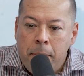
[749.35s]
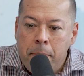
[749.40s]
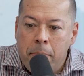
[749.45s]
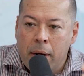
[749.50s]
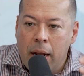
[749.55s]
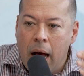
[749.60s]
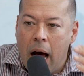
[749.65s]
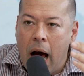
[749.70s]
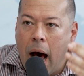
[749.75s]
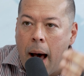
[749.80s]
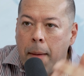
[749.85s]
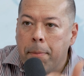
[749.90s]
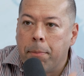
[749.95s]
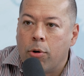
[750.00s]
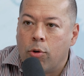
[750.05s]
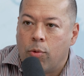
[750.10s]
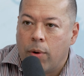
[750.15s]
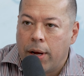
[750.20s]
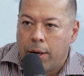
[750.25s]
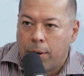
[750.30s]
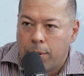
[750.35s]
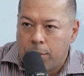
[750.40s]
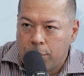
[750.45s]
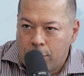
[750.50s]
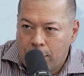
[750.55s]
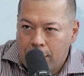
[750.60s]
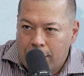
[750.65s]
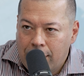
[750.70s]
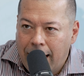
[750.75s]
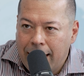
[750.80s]
But
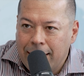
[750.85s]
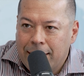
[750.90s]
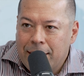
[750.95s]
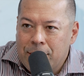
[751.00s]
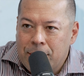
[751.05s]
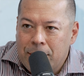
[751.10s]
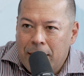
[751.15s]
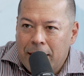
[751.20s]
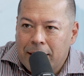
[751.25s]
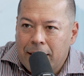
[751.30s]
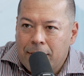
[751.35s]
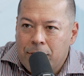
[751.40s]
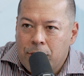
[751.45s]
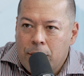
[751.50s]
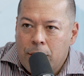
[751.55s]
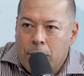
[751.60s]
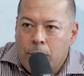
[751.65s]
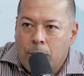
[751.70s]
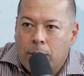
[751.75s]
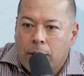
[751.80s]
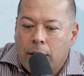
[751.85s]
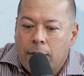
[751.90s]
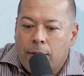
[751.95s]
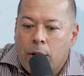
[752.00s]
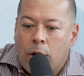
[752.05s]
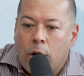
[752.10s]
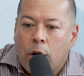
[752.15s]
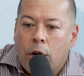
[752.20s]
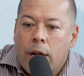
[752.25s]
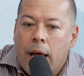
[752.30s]
operators like Distinctive Senior
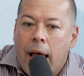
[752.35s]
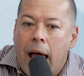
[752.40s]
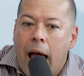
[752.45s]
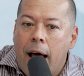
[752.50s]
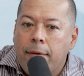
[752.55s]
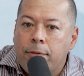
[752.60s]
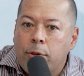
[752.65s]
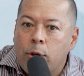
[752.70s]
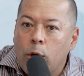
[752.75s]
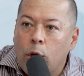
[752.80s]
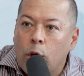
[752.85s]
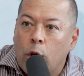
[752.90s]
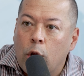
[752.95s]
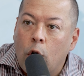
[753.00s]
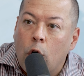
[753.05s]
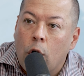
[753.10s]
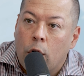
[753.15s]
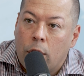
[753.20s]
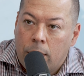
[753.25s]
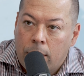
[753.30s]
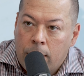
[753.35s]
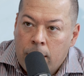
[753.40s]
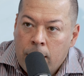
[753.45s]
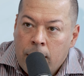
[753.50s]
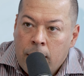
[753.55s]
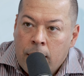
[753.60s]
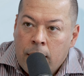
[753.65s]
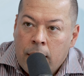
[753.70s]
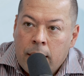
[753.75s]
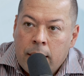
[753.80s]
Living are going to have to look
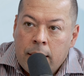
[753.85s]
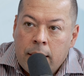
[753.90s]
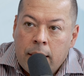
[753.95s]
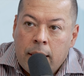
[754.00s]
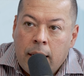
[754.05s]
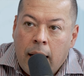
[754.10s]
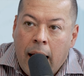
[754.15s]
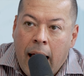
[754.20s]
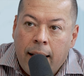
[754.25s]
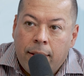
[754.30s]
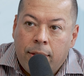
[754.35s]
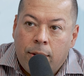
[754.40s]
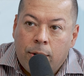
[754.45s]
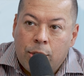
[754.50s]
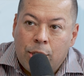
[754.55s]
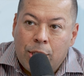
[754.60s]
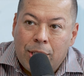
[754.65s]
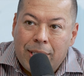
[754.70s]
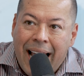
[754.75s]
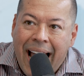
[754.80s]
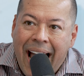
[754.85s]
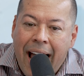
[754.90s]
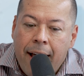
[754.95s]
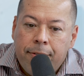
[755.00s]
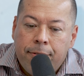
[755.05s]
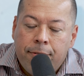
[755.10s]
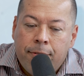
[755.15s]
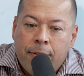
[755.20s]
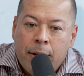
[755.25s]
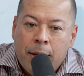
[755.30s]
at their
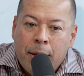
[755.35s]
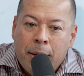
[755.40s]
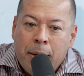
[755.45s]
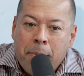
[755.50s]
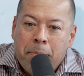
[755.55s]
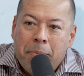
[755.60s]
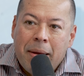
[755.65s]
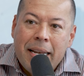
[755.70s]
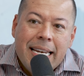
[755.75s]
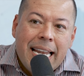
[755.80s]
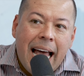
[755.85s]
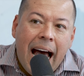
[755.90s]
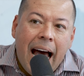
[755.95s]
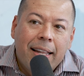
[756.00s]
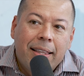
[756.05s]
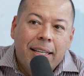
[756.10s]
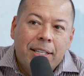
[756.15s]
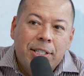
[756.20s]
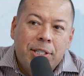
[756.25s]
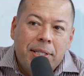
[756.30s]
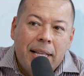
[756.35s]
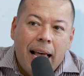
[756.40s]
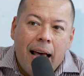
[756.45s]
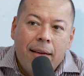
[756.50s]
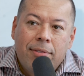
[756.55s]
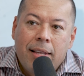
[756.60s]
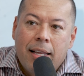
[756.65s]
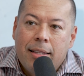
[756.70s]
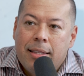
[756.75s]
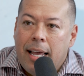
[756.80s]
staff, but not the
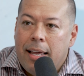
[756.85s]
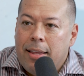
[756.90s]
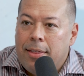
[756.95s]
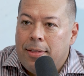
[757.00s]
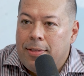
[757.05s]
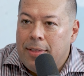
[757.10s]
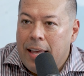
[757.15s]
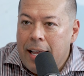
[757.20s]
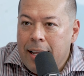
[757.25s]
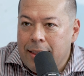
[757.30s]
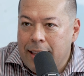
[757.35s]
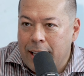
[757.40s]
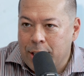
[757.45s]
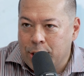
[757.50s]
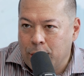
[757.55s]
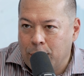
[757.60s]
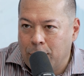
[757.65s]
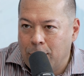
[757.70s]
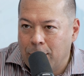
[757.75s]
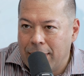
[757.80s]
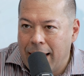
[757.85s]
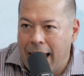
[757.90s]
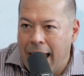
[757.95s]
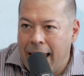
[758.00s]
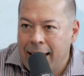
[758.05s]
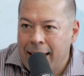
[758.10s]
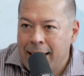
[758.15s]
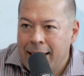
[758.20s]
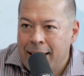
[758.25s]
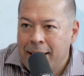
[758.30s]
staff that they think they should look
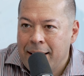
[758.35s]
at,